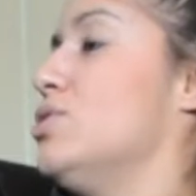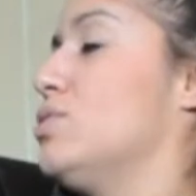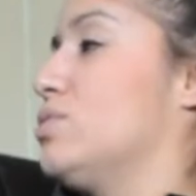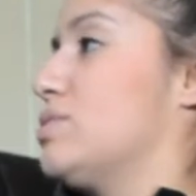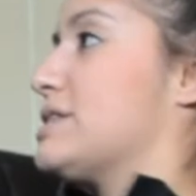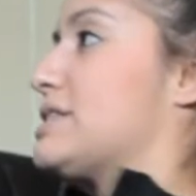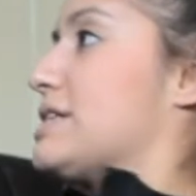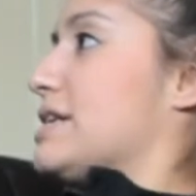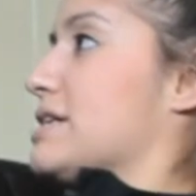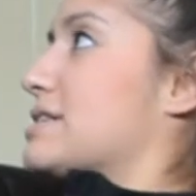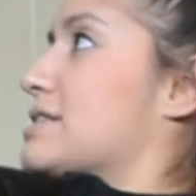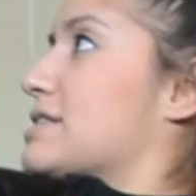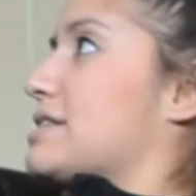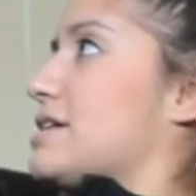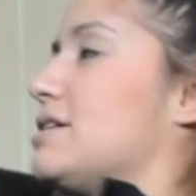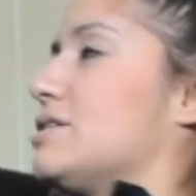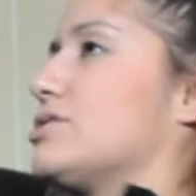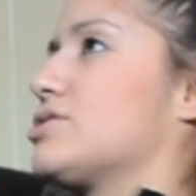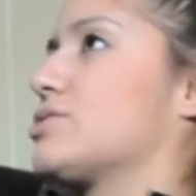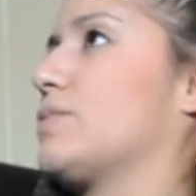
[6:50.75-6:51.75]

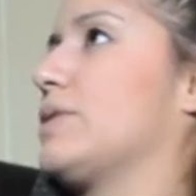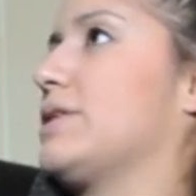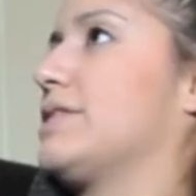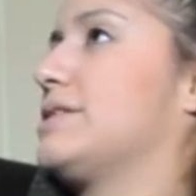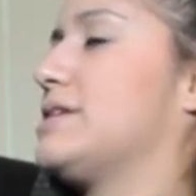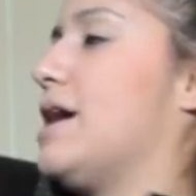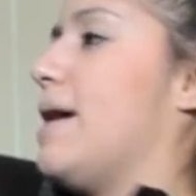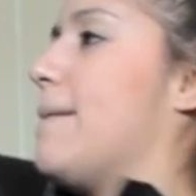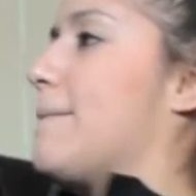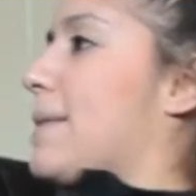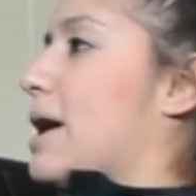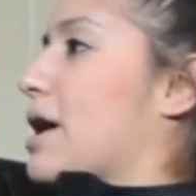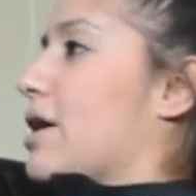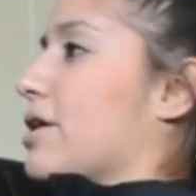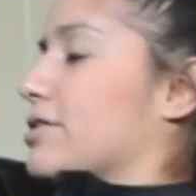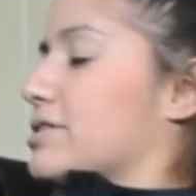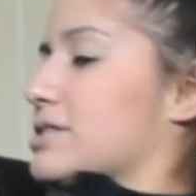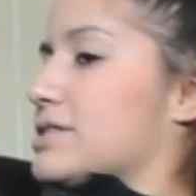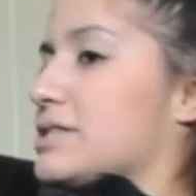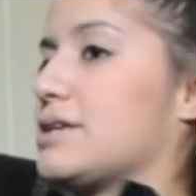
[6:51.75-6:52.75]
resistance with
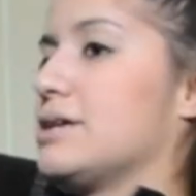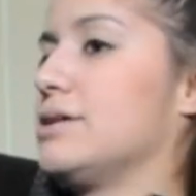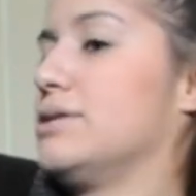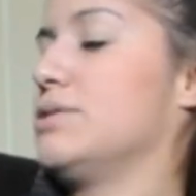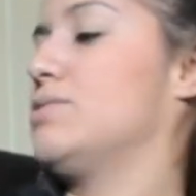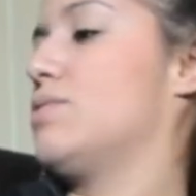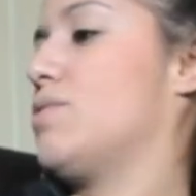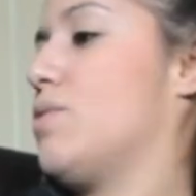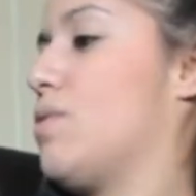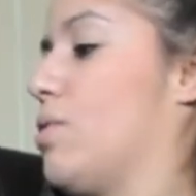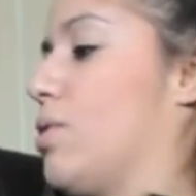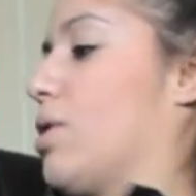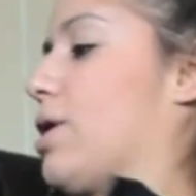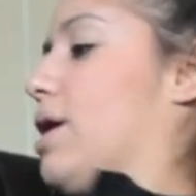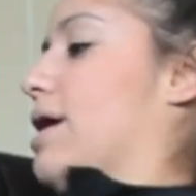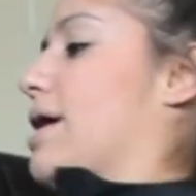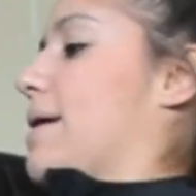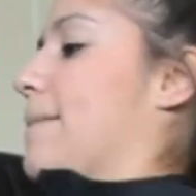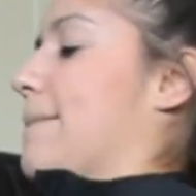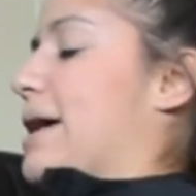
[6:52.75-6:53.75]
dumbbells or
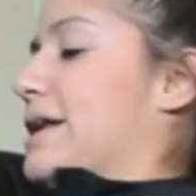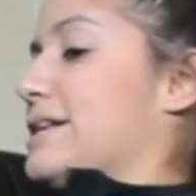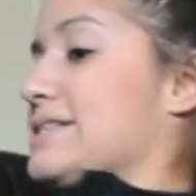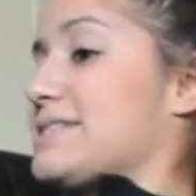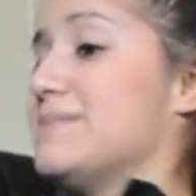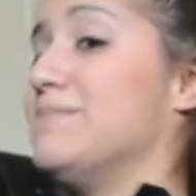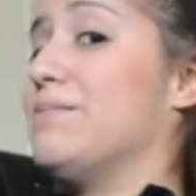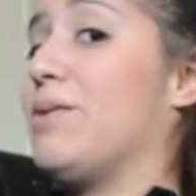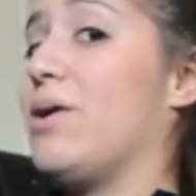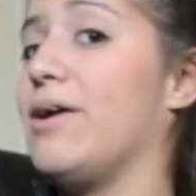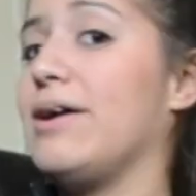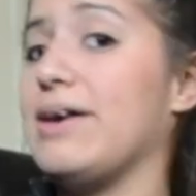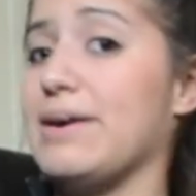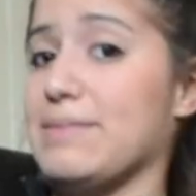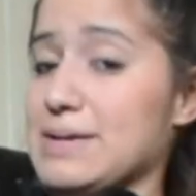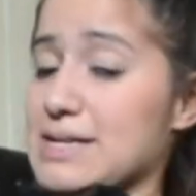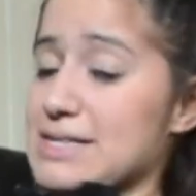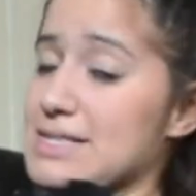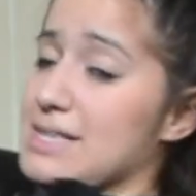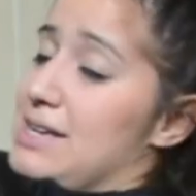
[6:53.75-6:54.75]
a medicine ball, it
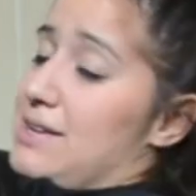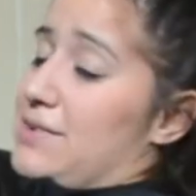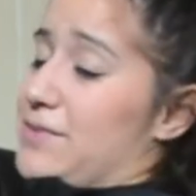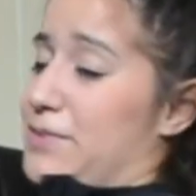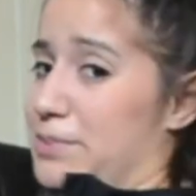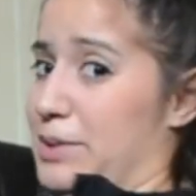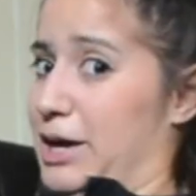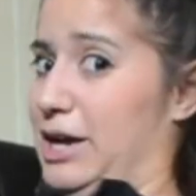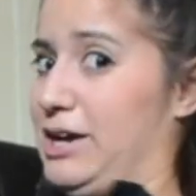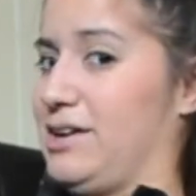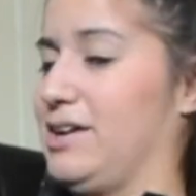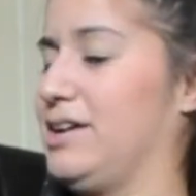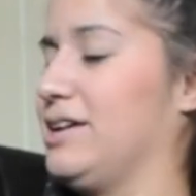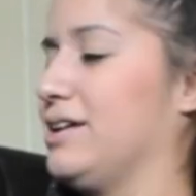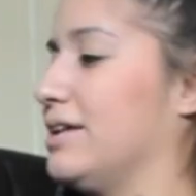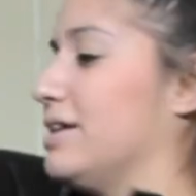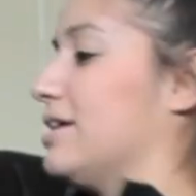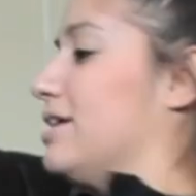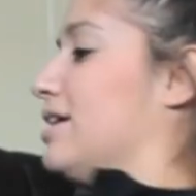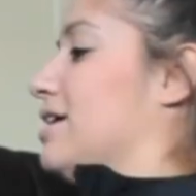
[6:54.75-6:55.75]
makes it even better.
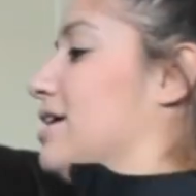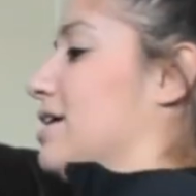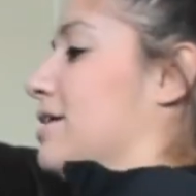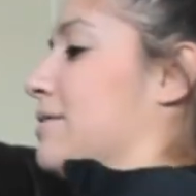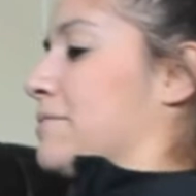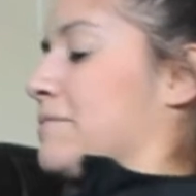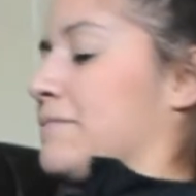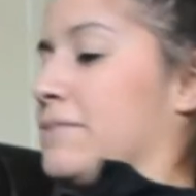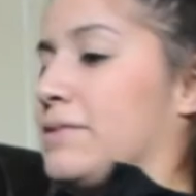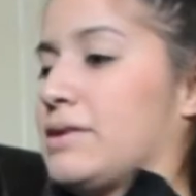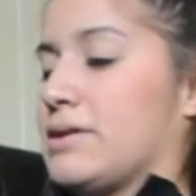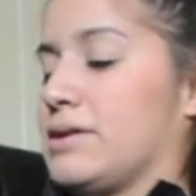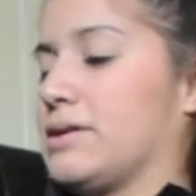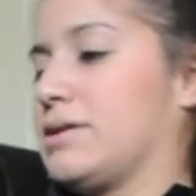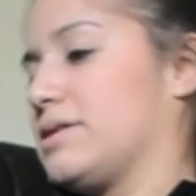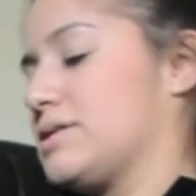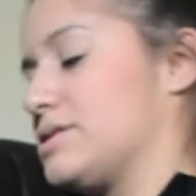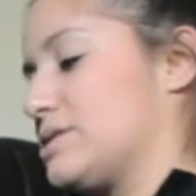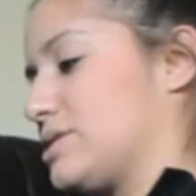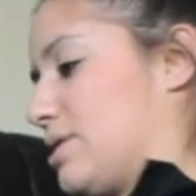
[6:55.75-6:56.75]

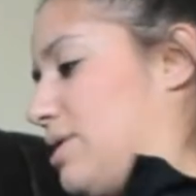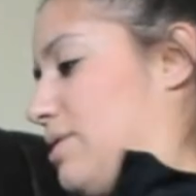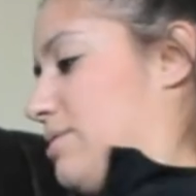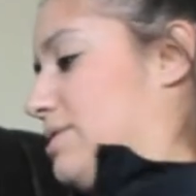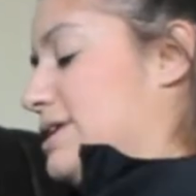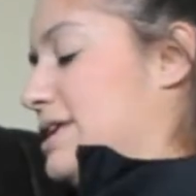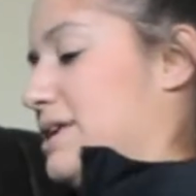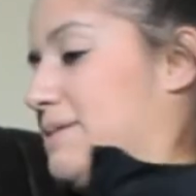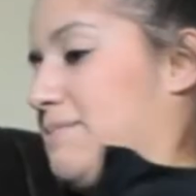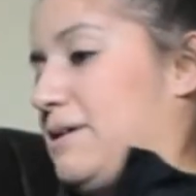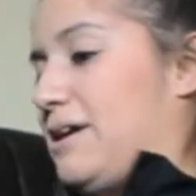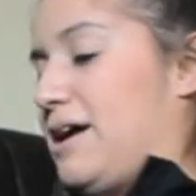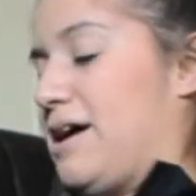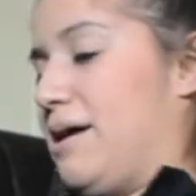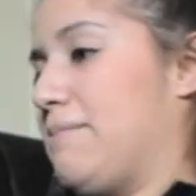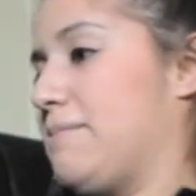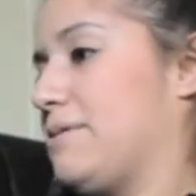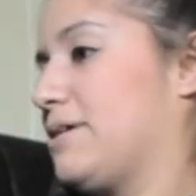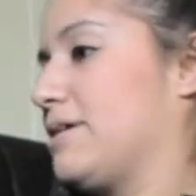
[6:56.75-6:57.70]
So keep it up.